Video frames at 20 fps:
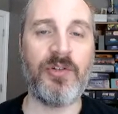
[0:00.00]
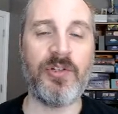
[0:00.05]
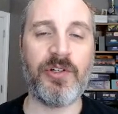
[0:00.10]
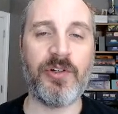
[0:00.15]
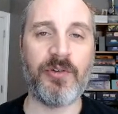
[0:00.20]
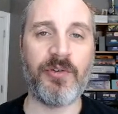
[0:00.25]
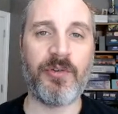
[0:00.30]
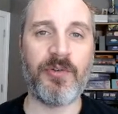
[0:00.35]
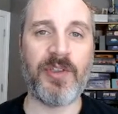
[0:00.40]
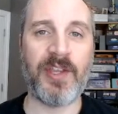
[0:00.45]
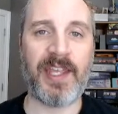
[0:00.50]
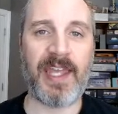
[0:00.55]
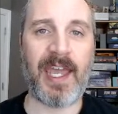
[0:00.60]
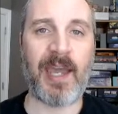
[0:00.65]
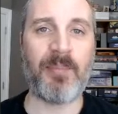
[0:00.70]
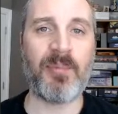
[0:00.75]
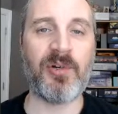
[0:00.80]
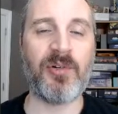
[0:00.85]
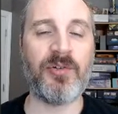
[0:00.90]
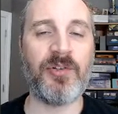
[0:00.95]
You go through the
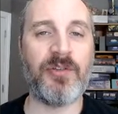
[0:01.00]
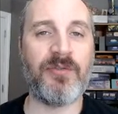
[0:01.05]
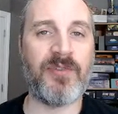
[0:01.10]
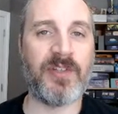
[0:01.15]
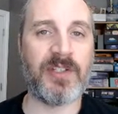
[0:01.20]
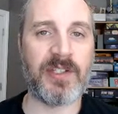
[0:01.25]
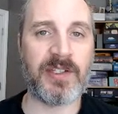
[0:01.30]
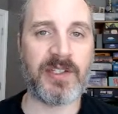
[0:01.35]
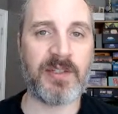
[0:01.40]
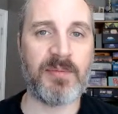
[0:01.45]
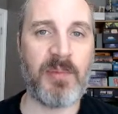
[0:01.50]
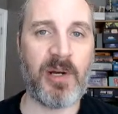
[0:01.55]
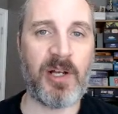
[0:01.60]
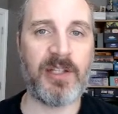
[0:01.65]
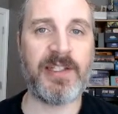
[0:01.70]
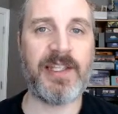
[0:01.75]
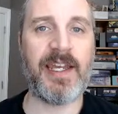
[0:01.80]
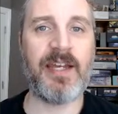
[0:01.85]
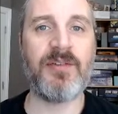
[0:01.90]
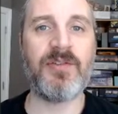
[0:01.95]
capital, you visit small
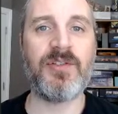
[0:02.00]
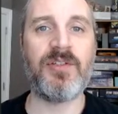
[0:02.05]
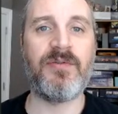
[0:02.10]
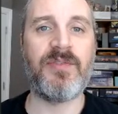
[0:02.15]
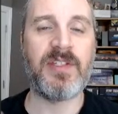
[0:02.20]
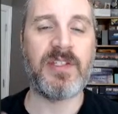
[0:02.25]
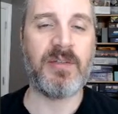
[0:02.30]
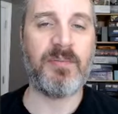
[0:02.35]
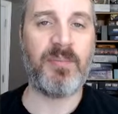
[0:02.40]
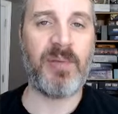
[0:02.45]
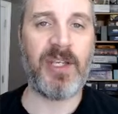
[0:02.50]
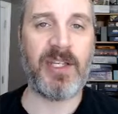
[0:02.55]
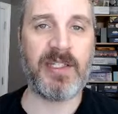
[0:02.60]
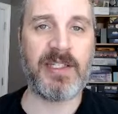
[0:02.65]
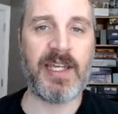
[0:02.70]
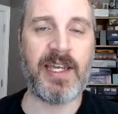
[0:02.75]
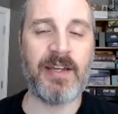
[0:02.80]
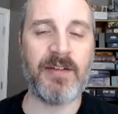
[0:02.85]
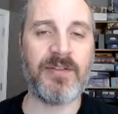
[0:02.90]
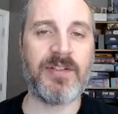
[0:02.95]
towns, you visit big
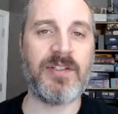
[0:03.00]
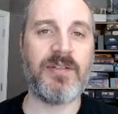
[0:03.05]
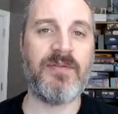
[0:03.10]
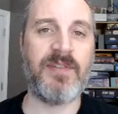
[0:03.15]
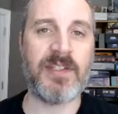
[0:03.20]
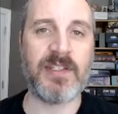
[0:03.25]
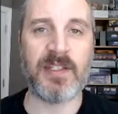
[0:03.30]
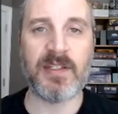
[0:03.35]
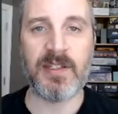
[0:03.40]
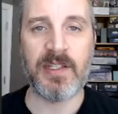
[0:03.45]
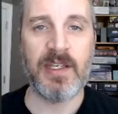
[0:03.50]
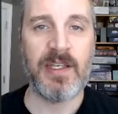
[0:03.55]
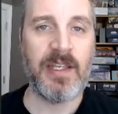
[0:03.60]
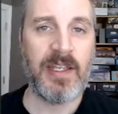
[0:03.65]
towns, you visit